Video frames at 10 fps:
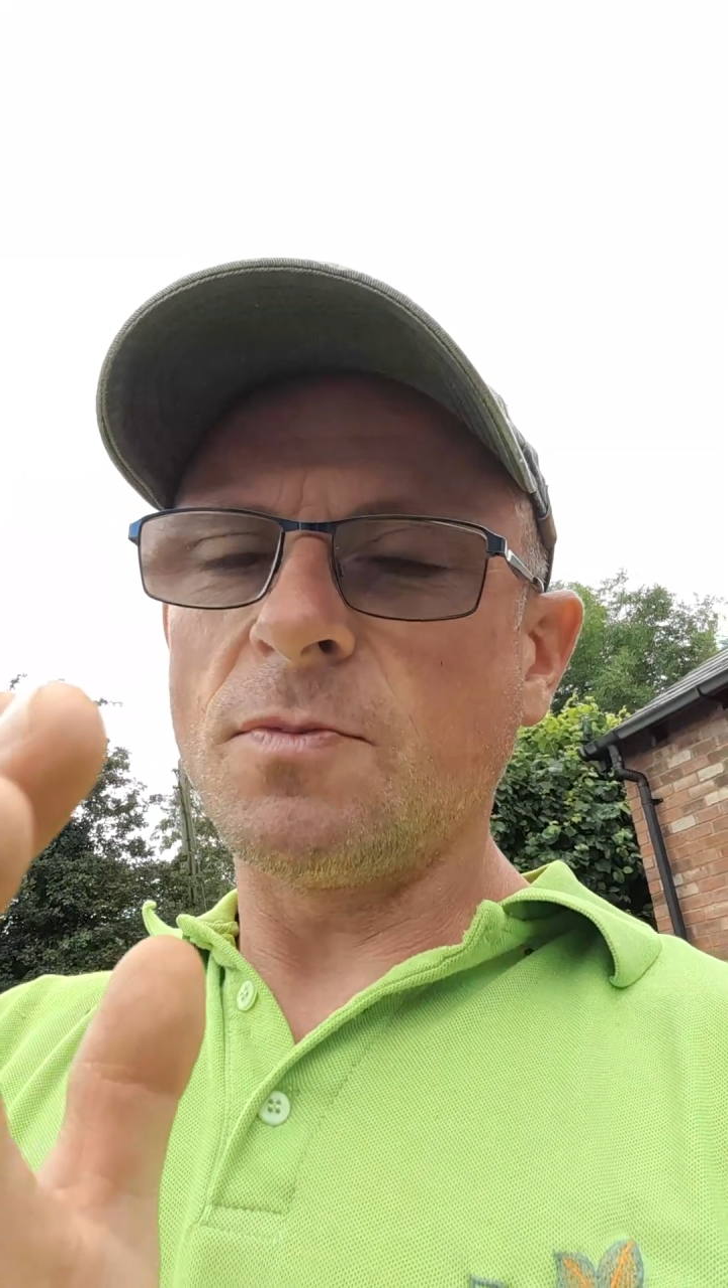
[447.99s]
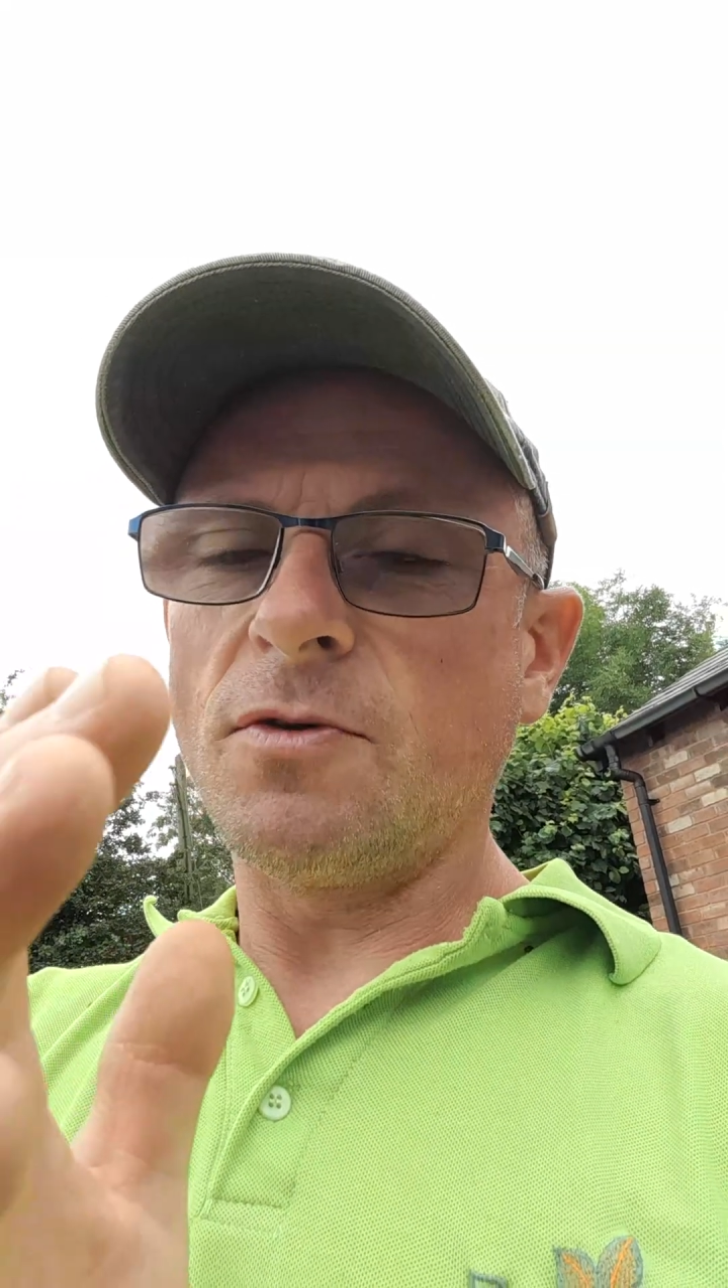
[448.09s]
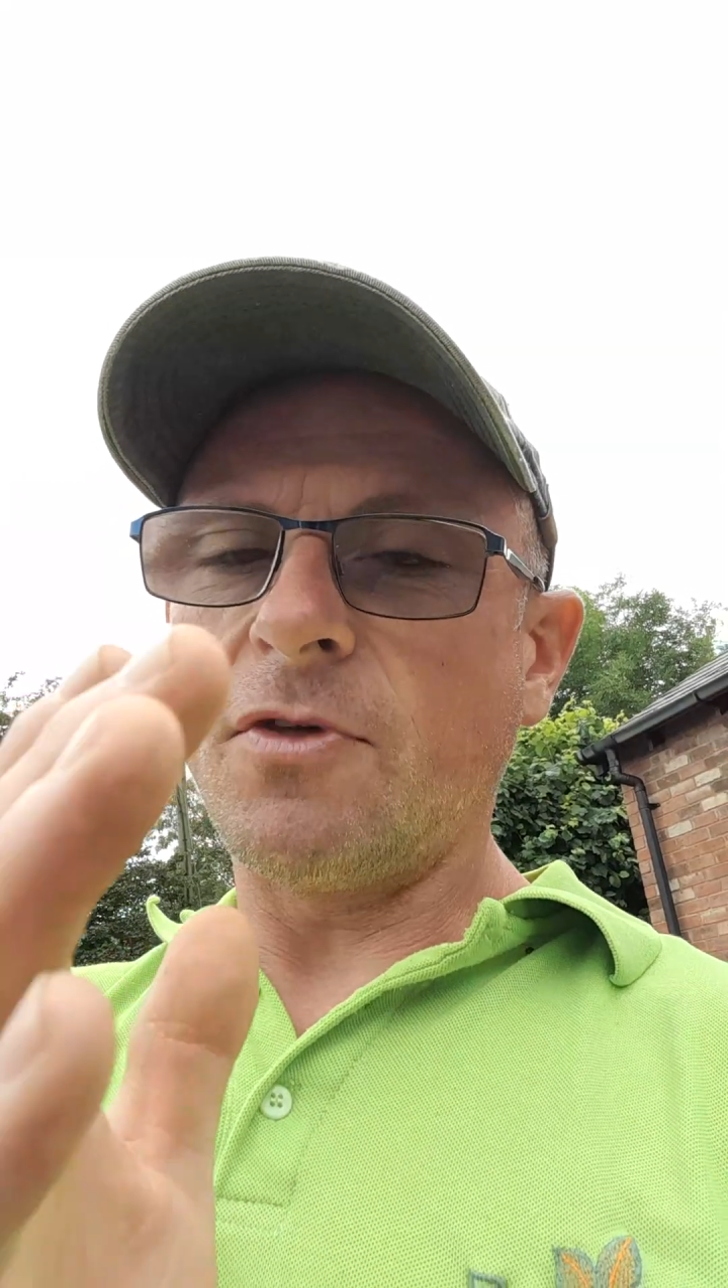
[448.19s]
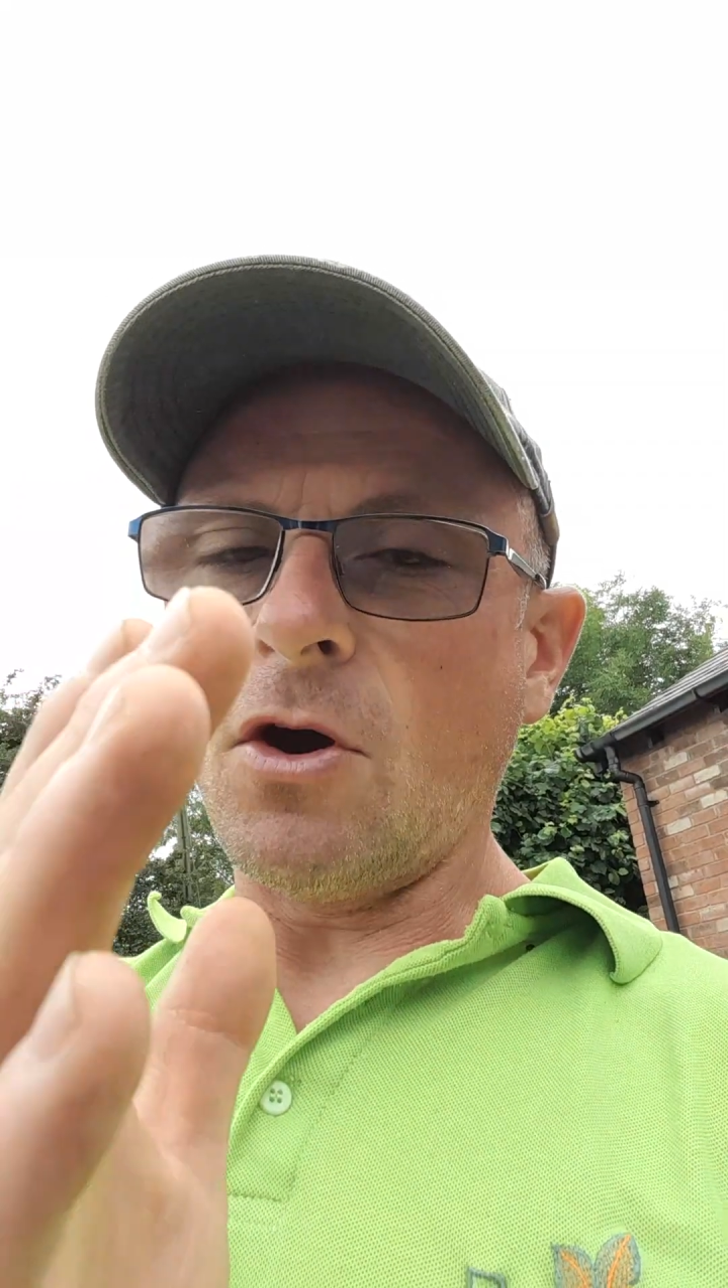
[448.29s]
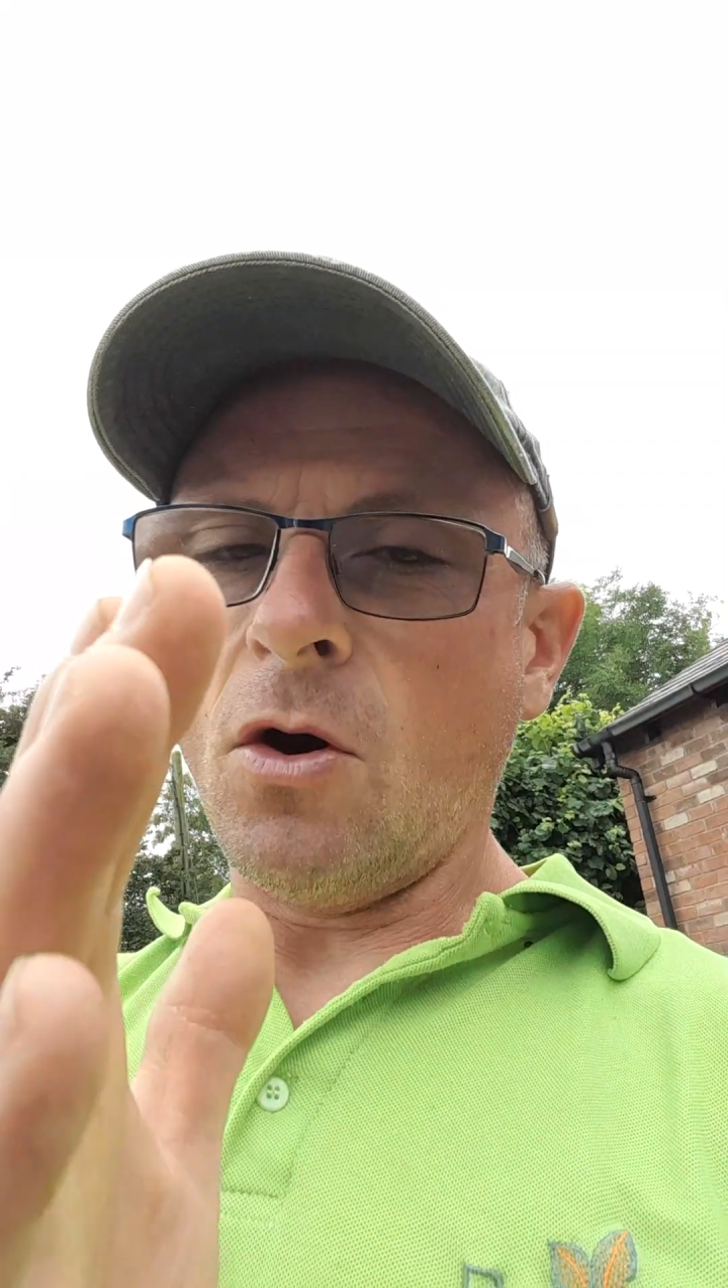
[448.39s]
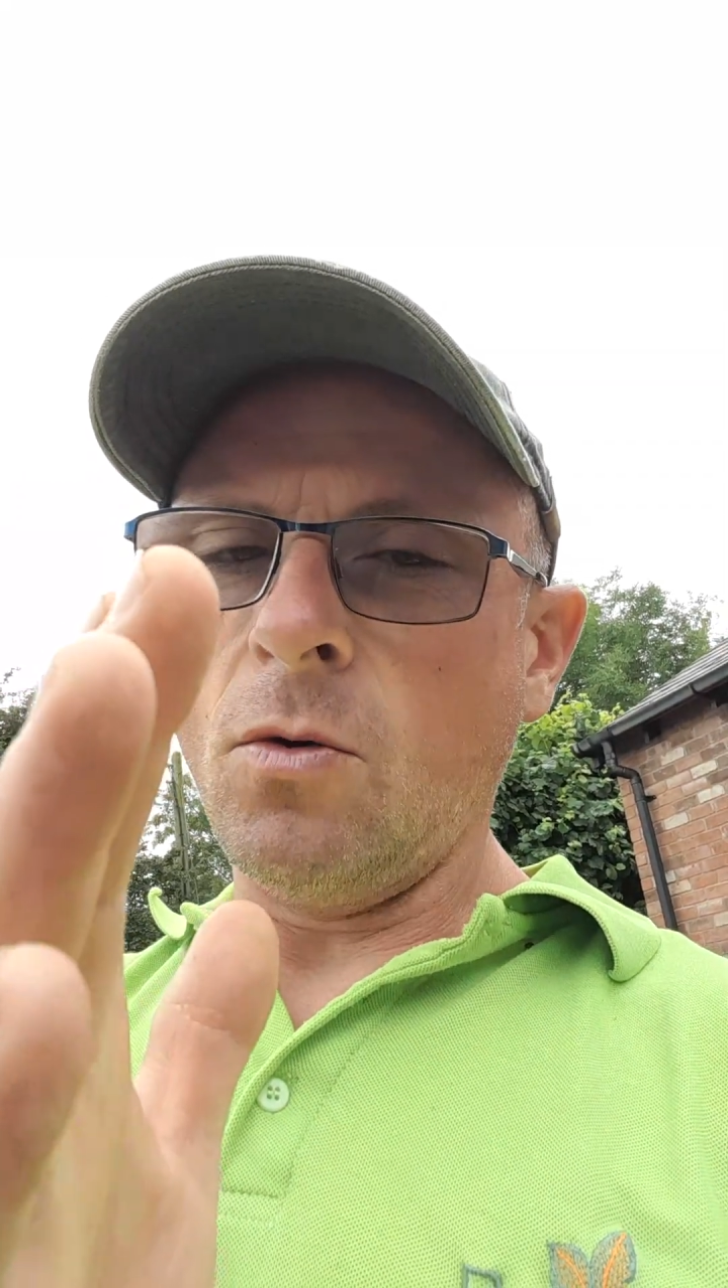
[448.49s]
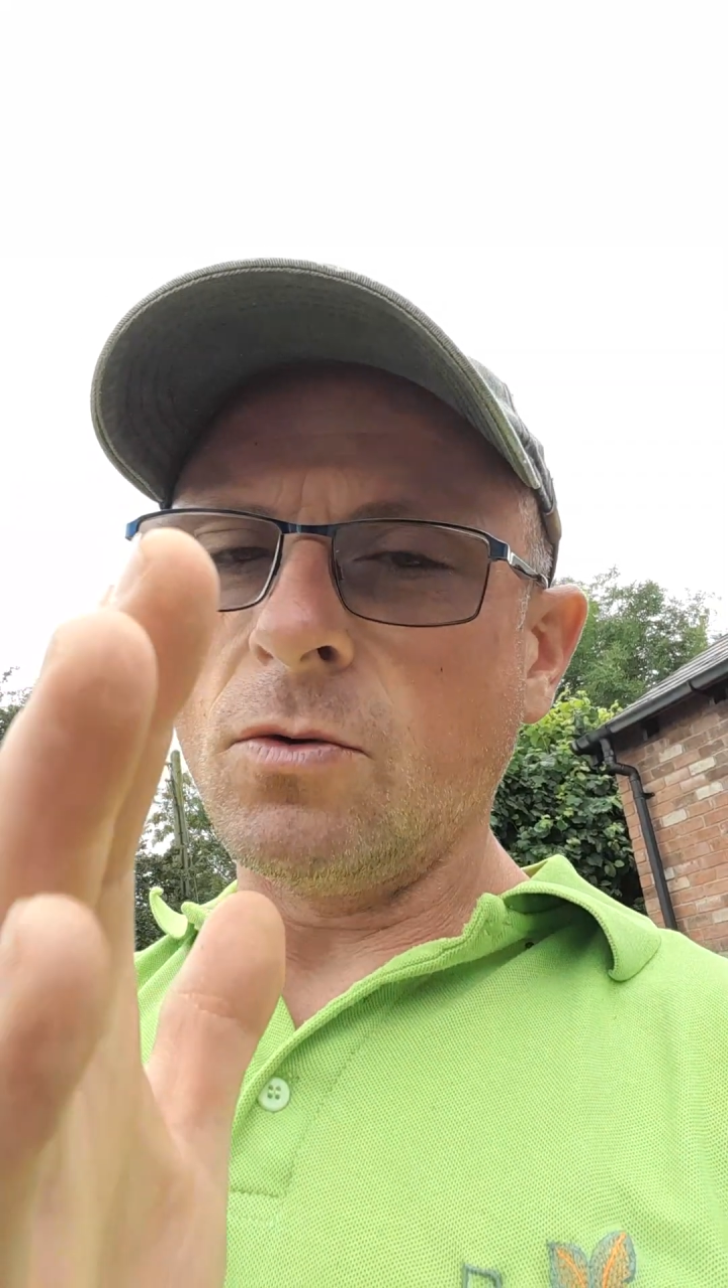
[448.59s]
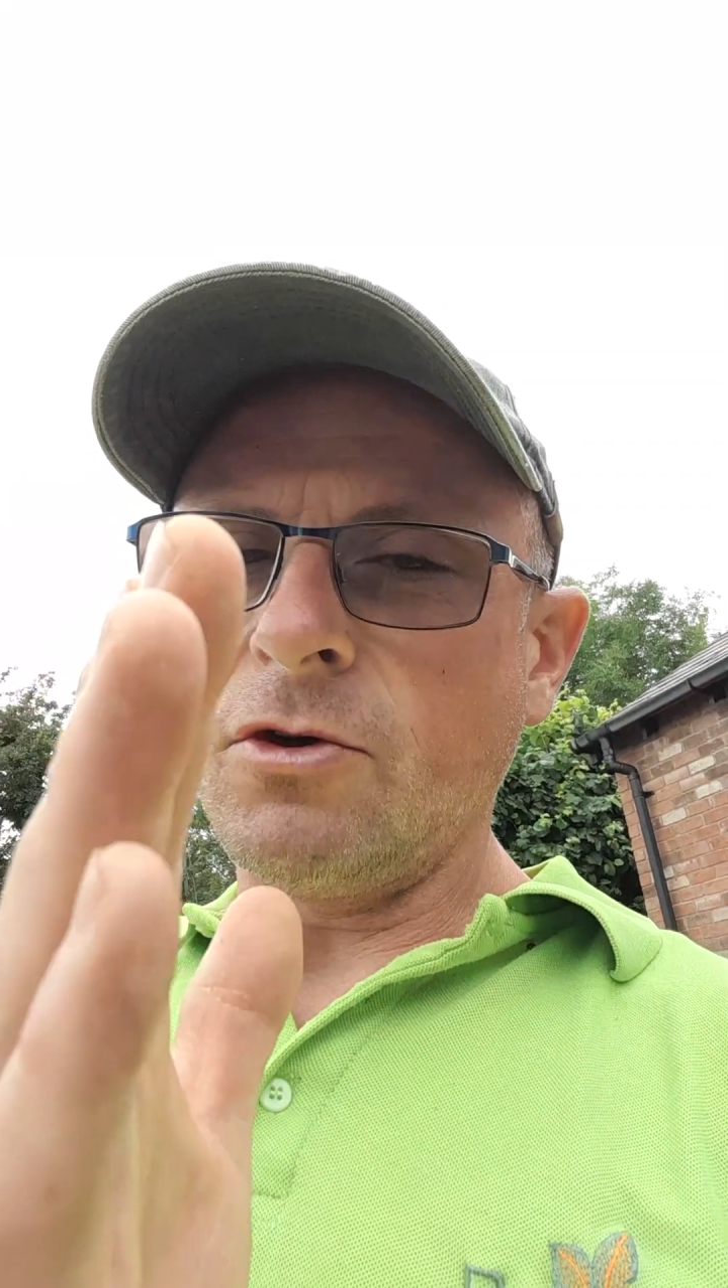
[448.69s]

move your